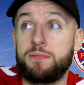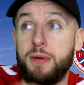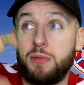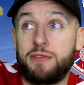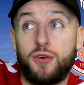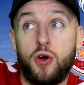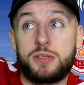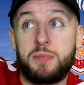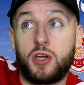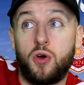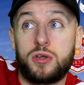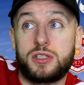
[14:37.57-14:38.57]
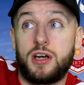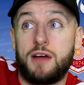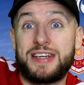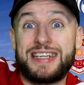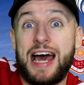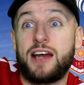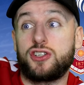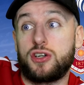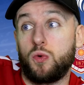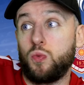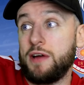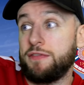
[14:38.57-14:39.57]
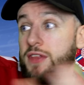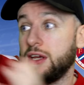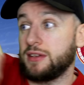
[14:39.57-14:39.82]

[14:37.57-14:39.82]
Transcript: but with Ross McCausland having natural whiff there,